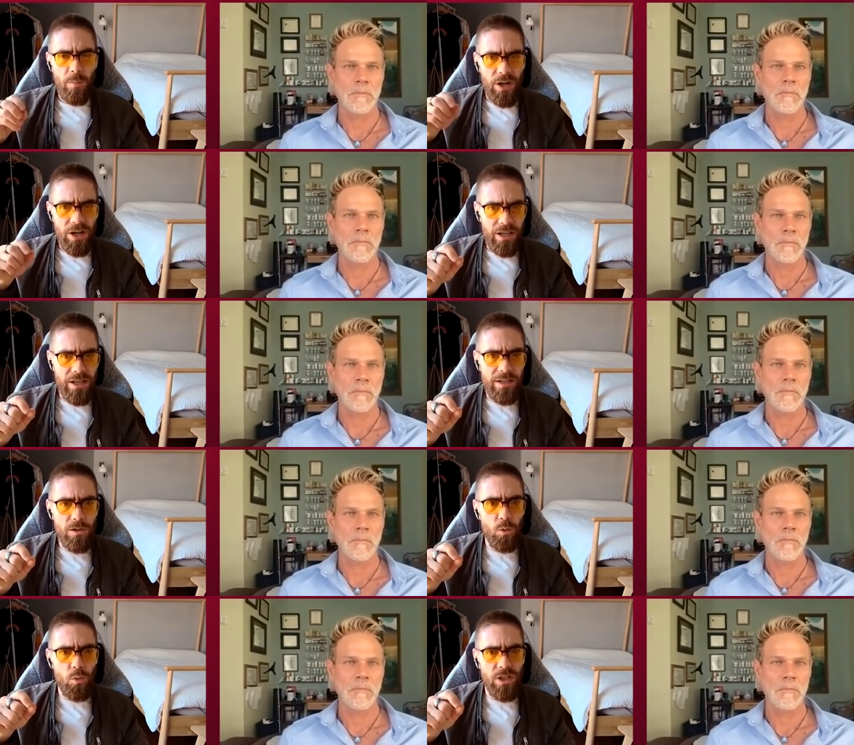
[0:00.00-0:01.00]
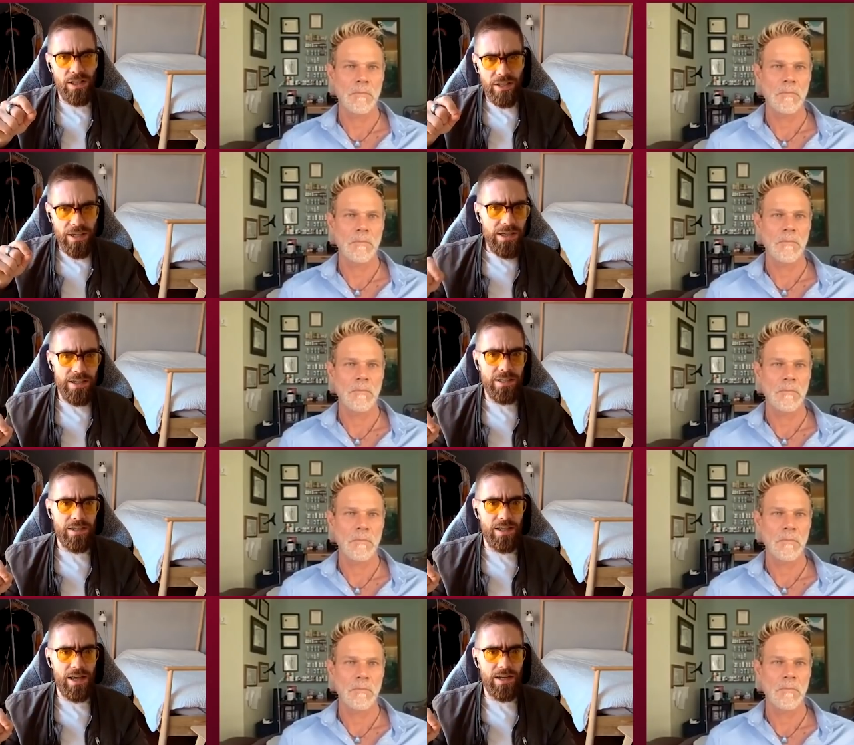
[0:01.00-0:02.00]
Speaker 1: But it is the
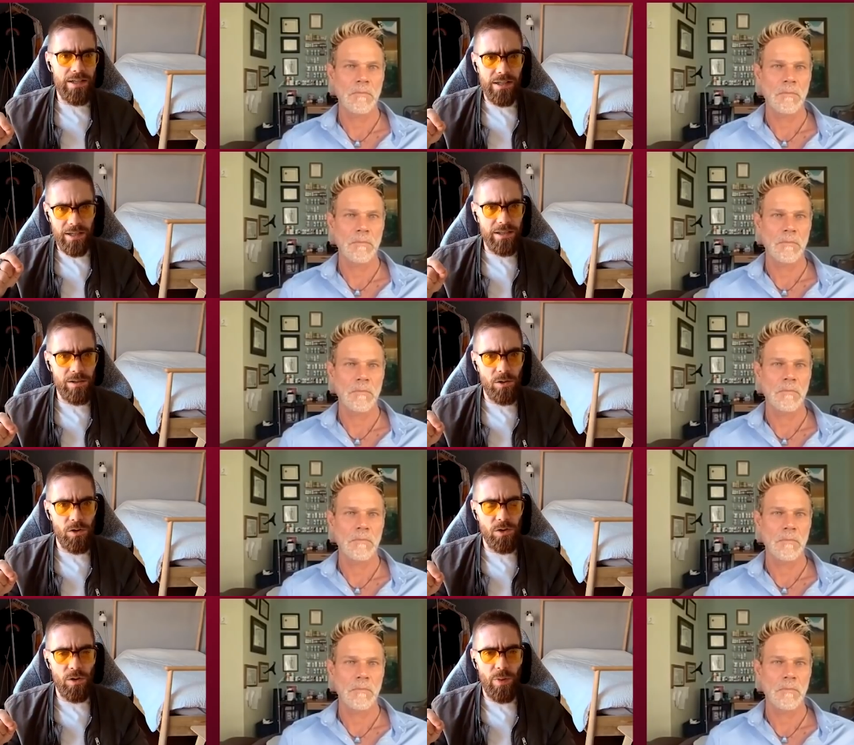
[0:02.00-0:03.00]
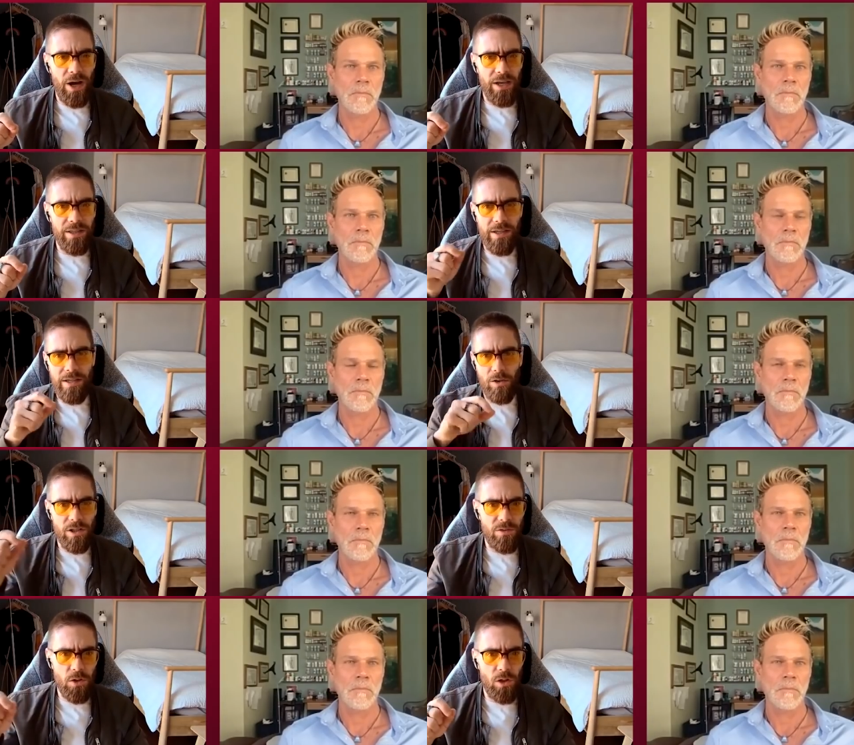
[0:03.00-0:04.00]
release that is hindered by these
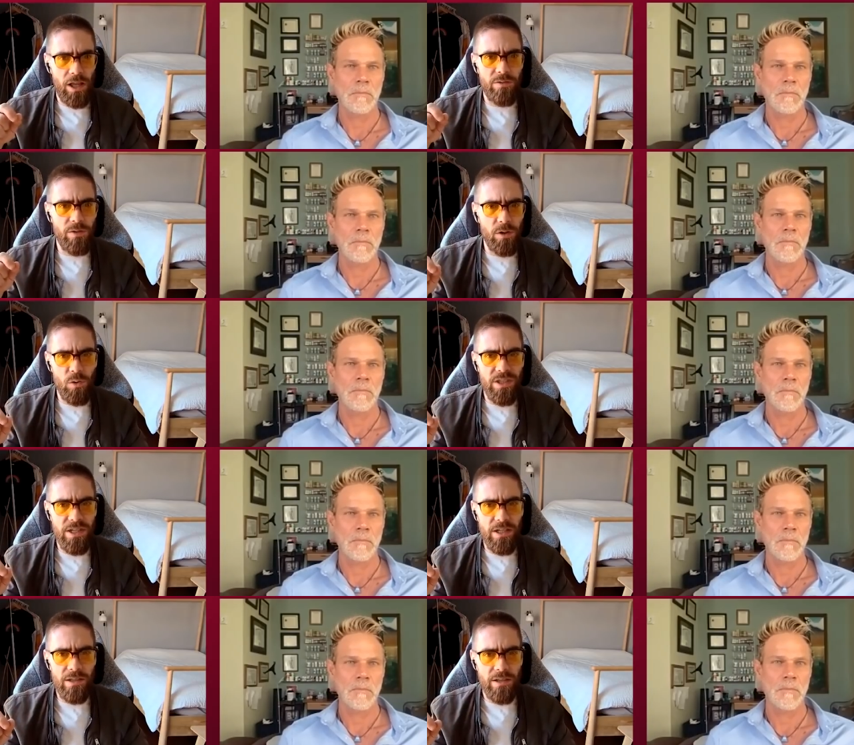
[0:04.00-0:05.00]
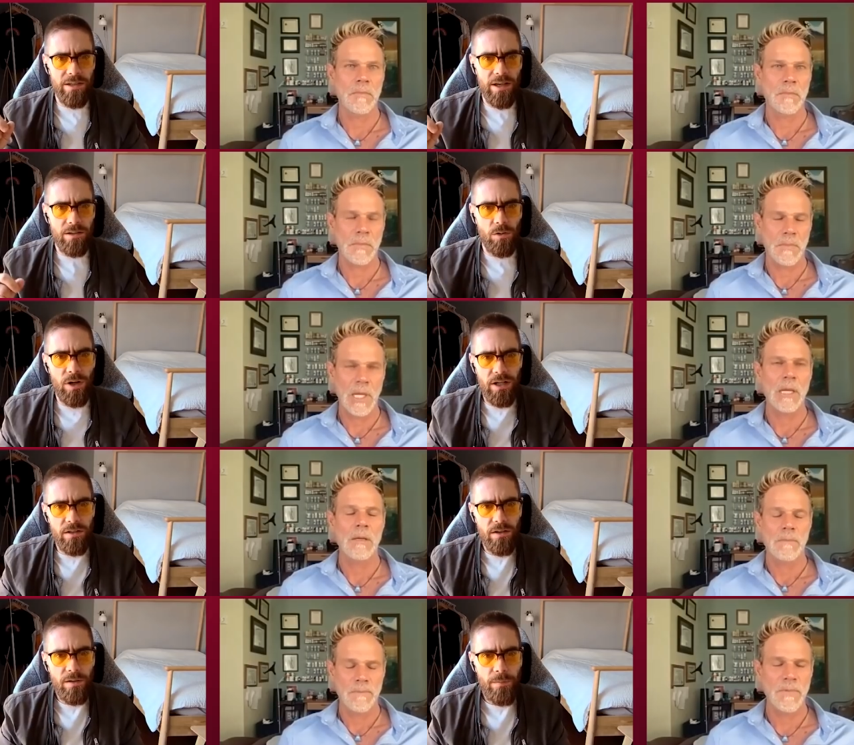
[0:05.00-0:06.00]
artificial light frequencies. Is that
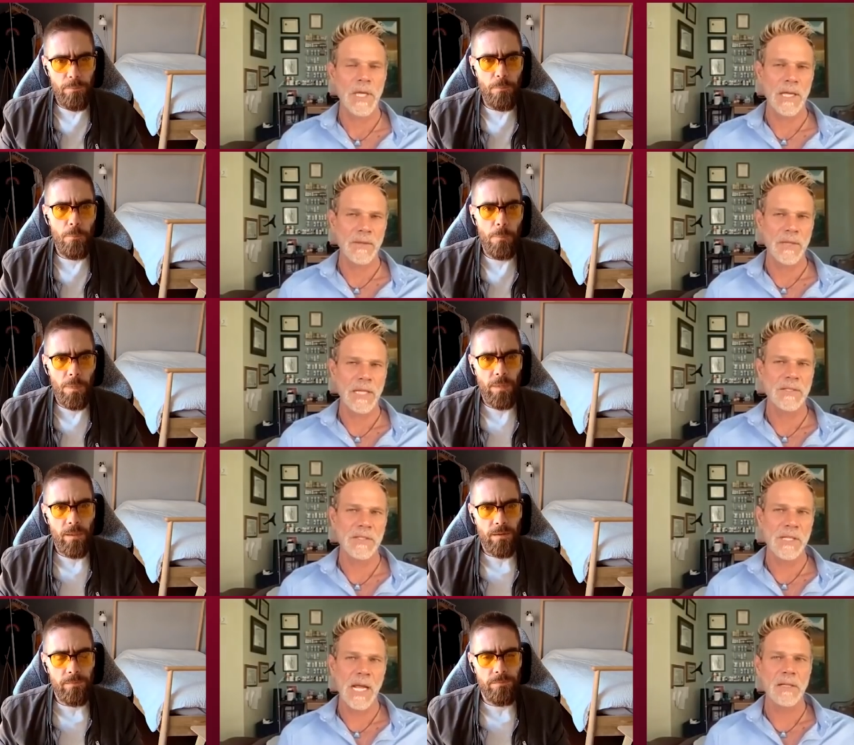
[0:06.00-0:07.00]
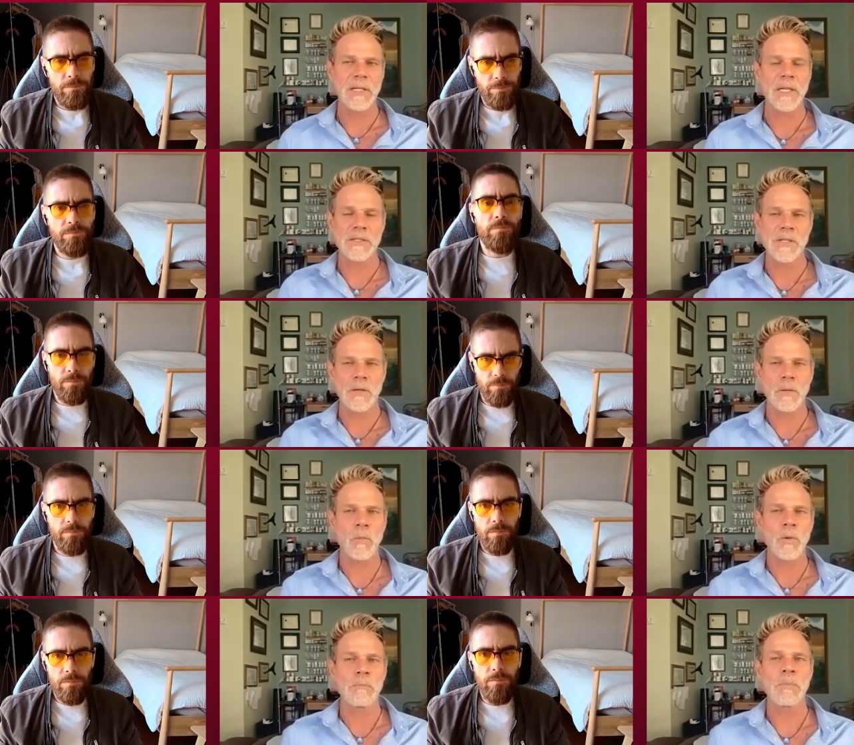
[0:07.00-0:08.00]
correct?
Speaker 2: That that's exactly it. So
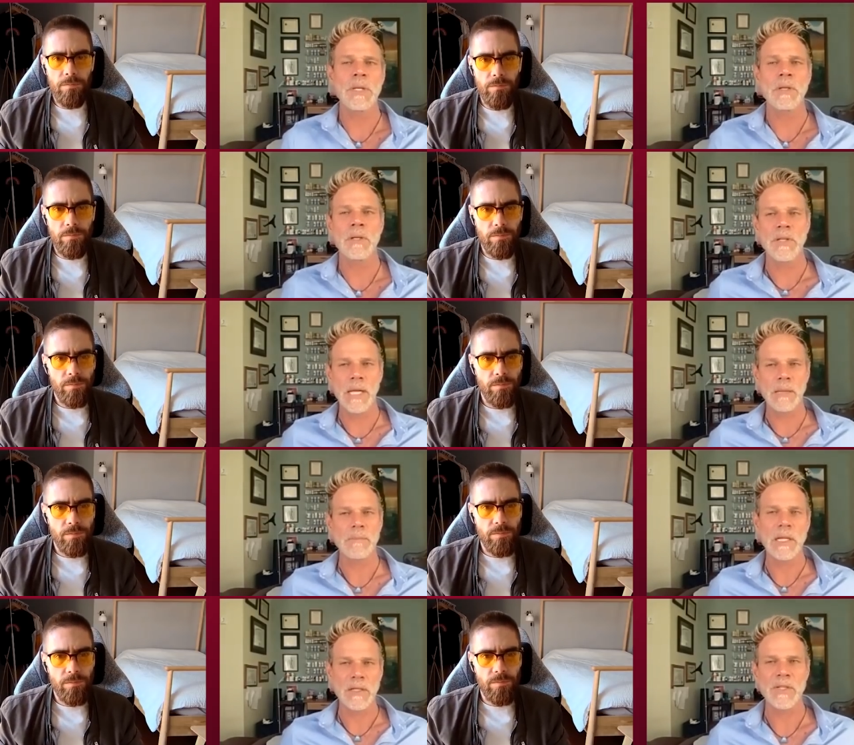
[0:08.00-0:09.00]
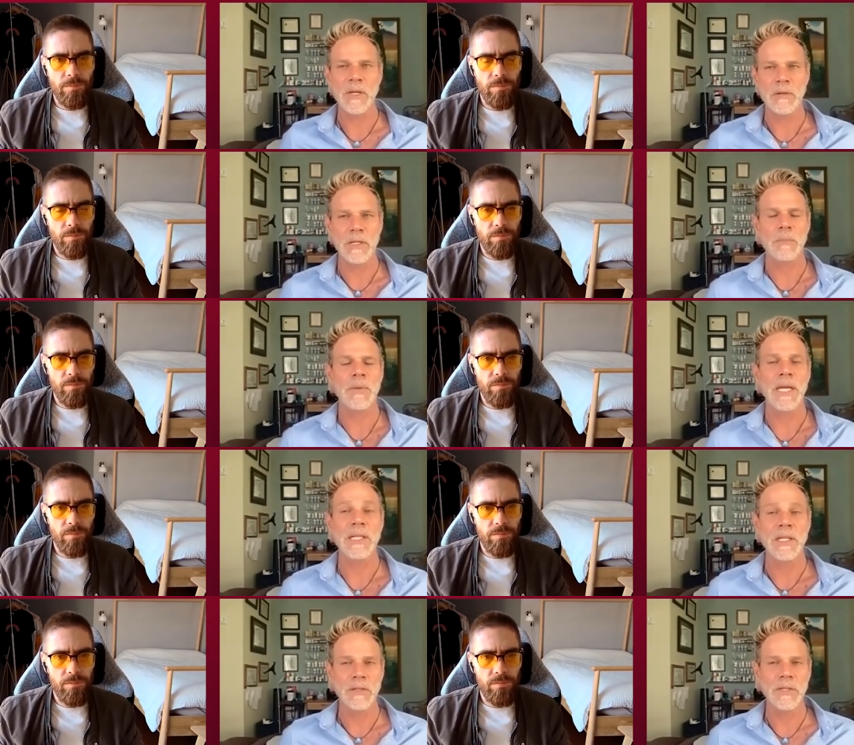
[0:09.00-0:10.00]
we build up melatonin, the
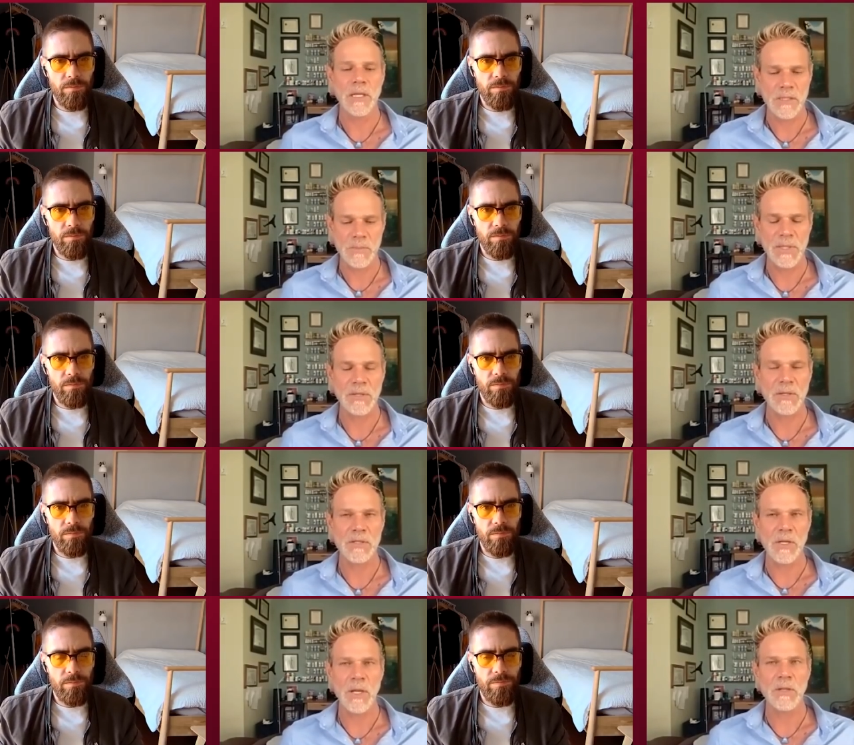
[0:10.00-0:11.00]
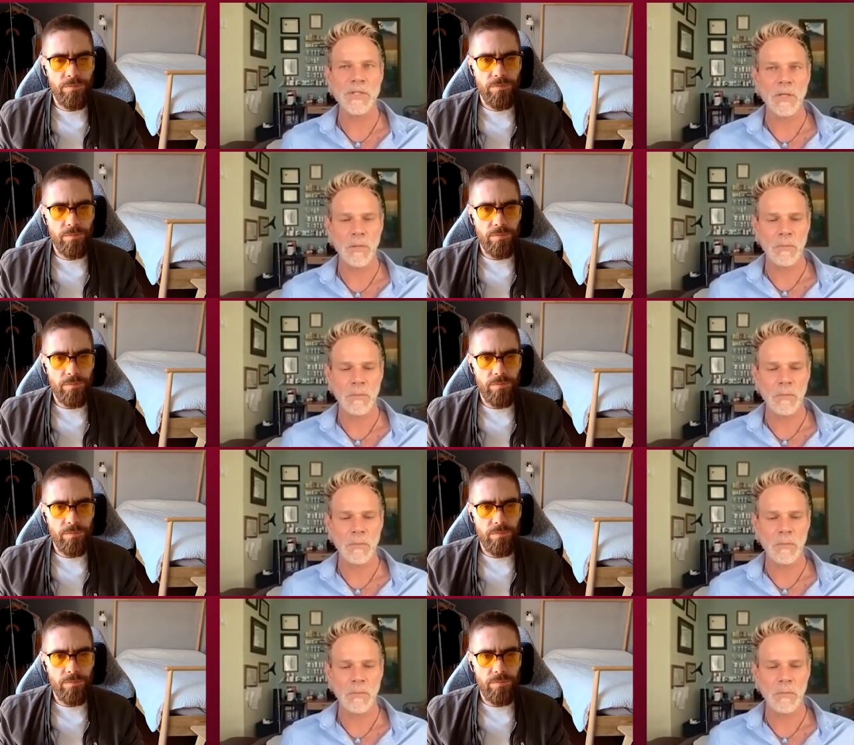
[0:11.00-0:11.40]
pineal does, but there's also